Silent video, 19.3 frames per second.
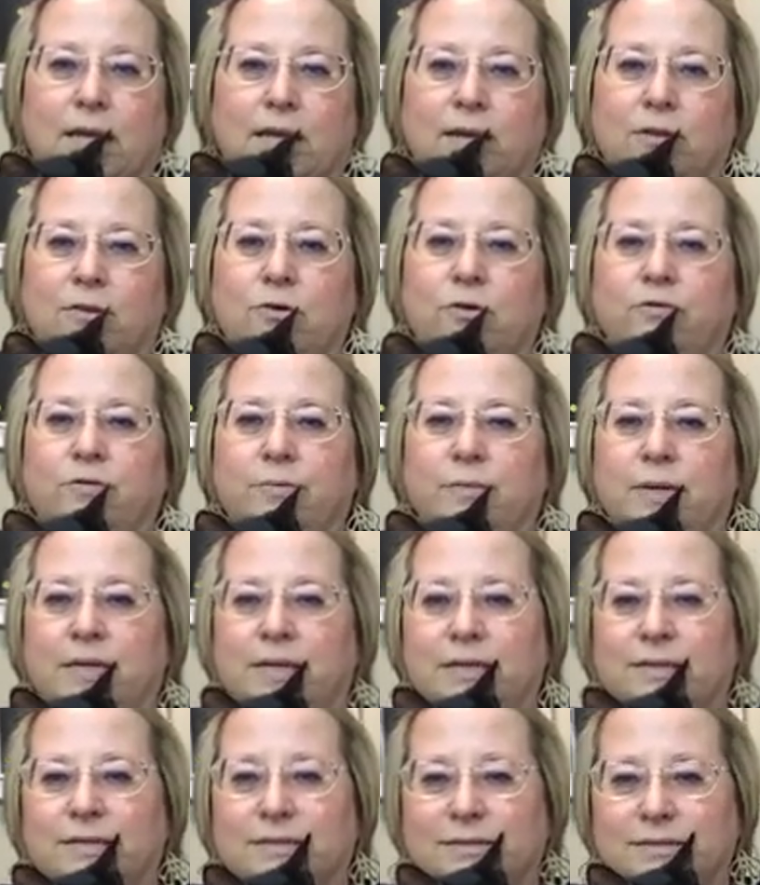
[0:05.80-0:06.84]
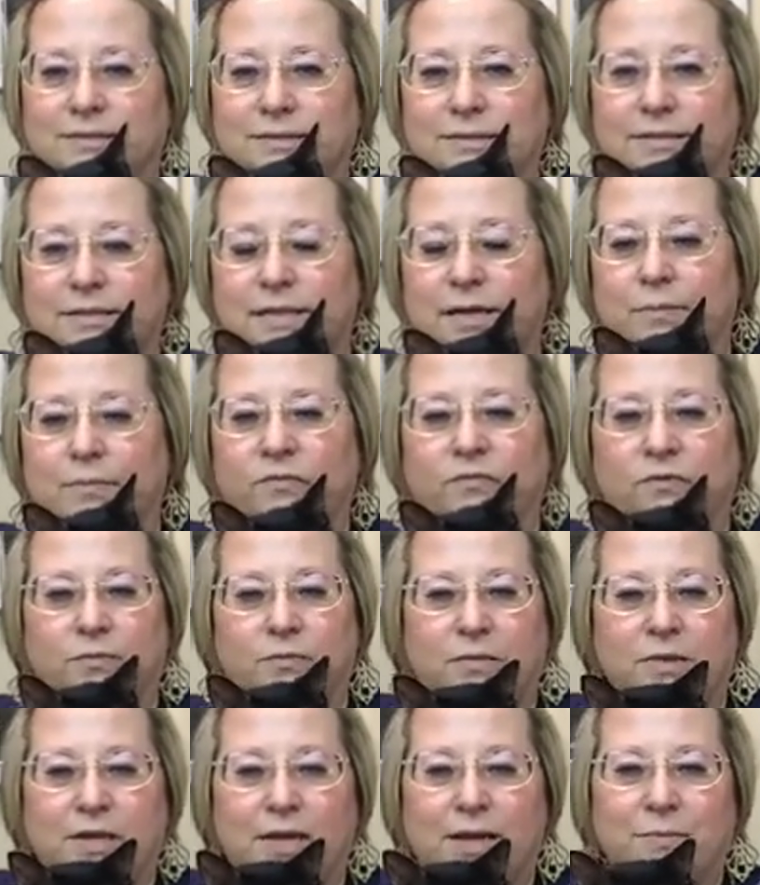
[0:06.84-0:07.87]
Hello everybody, this is Deb from
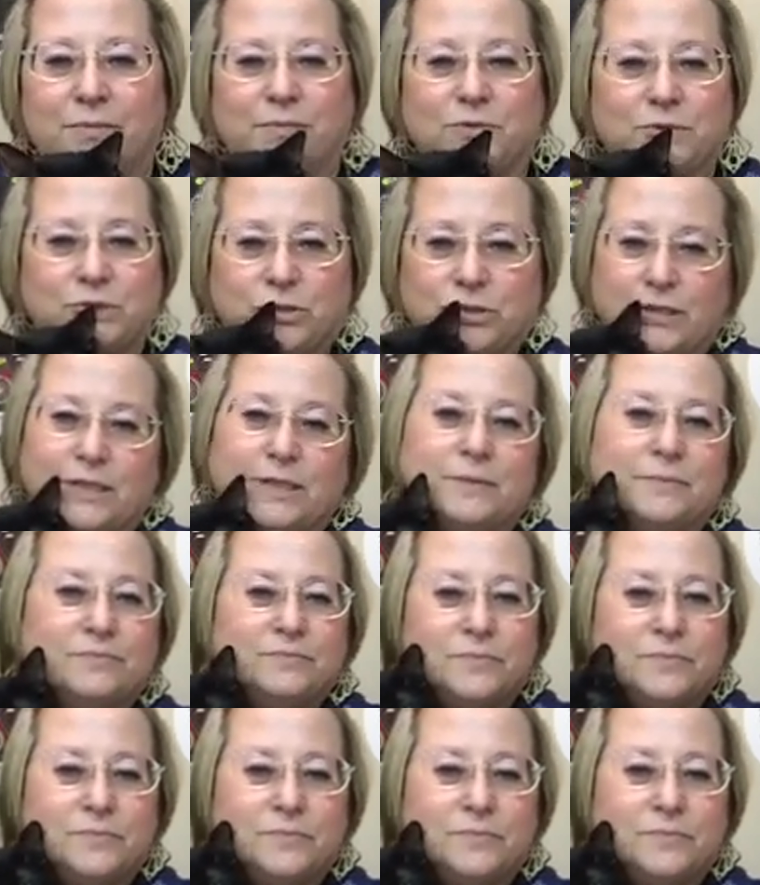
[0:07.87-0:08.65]
the apple tree,